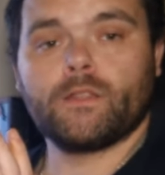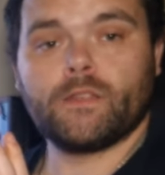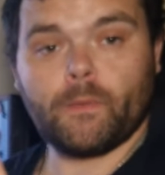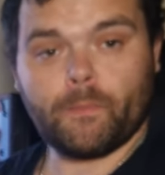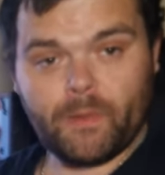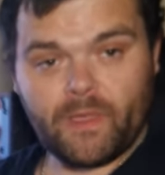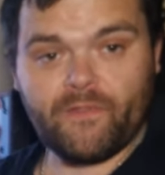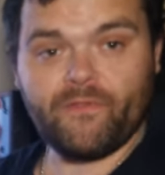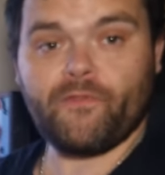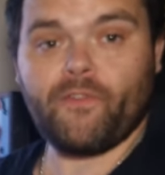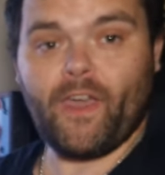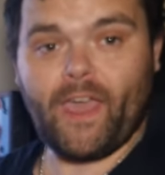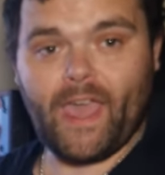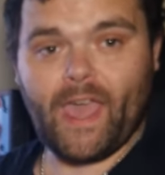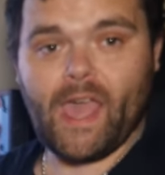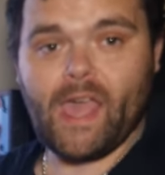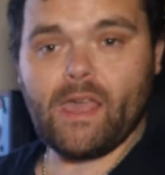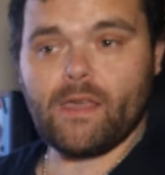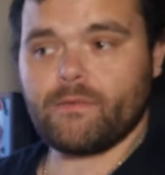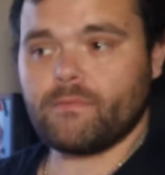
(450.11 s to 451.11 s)
to be
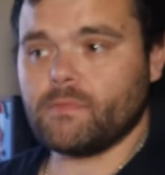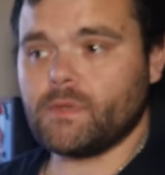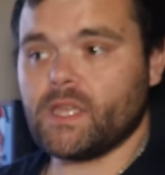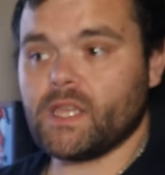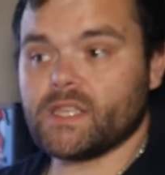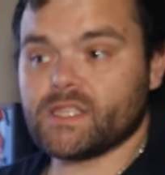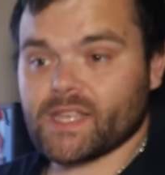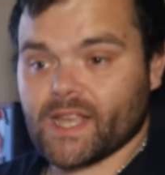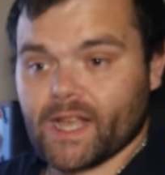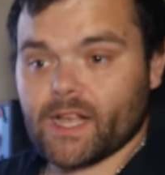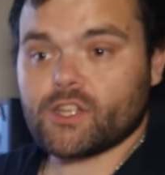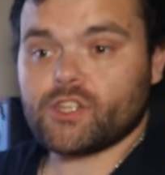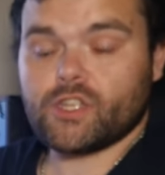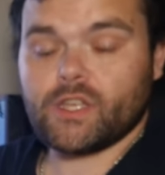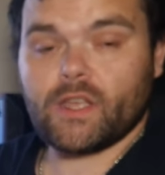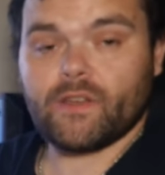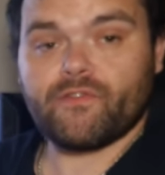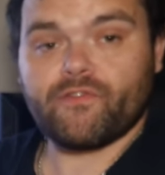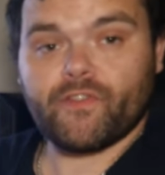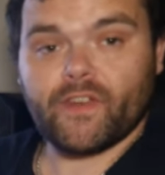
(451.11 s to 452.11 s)
fair, is
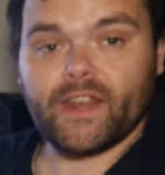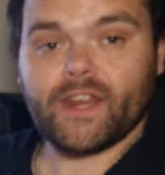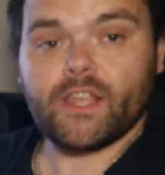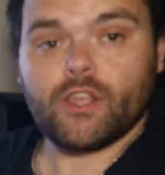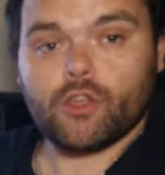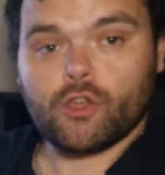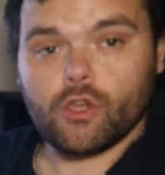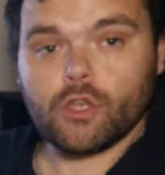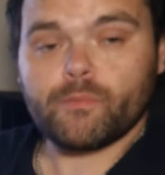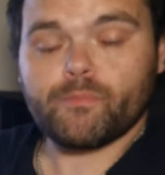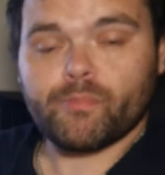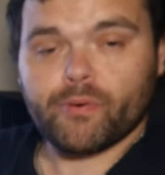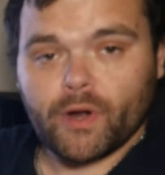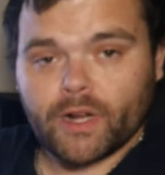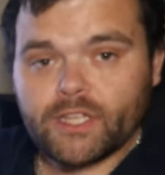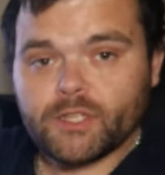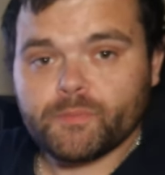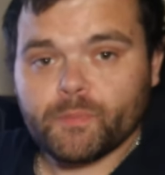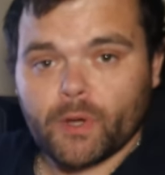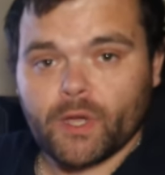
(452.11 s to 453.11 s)
actually a very good
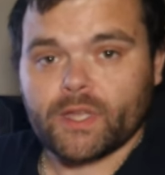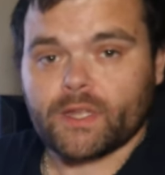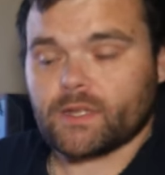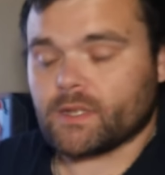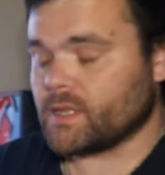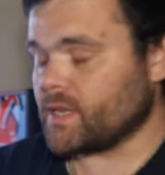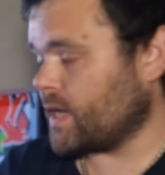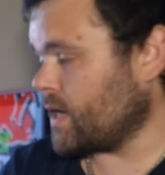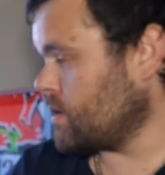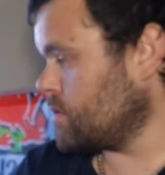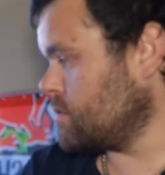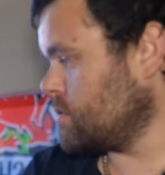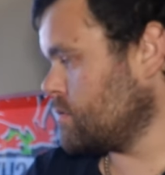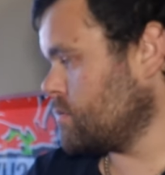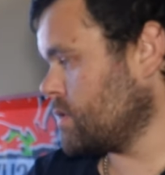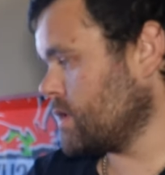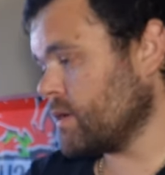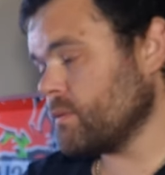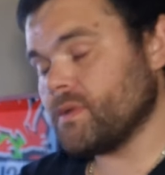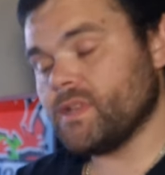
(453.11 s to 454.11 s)
price point. Now,
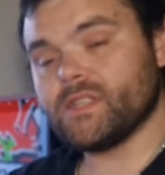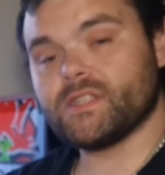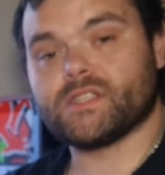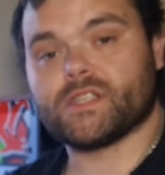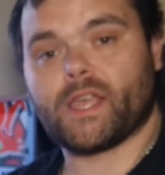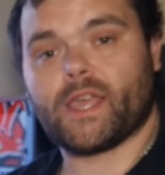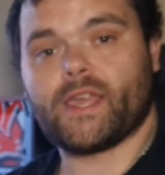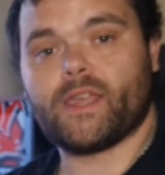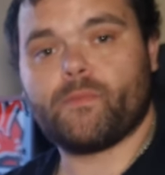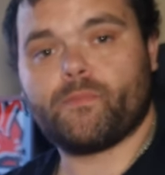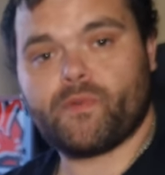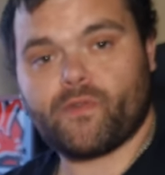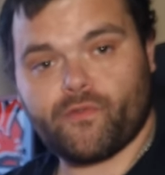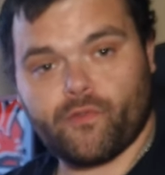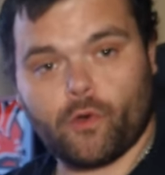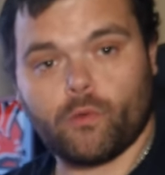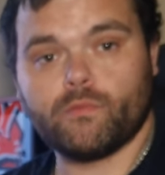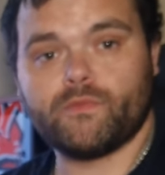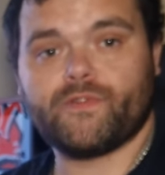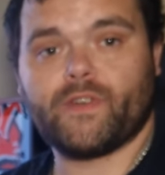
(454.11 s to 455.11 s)
what I will say, it
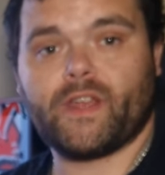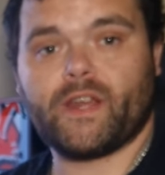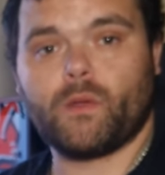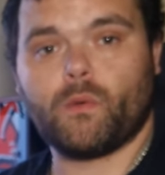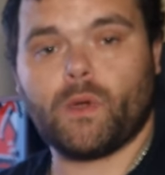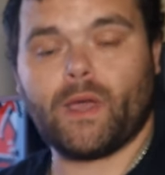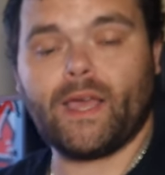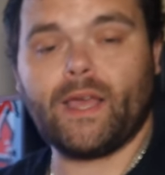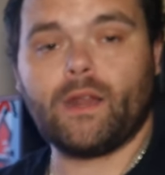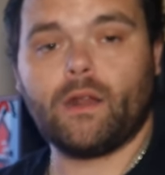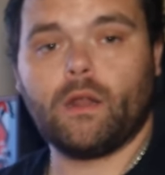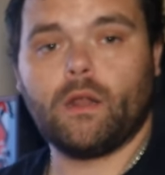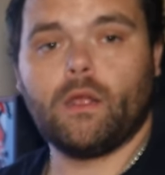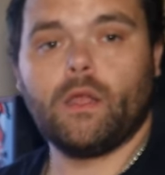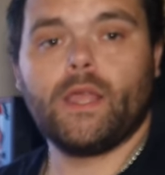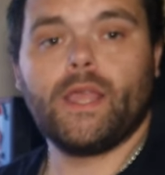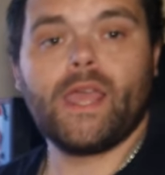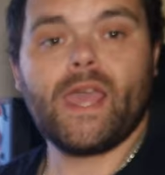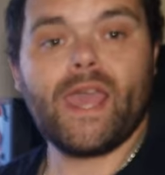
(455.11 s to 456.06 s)
performs very well.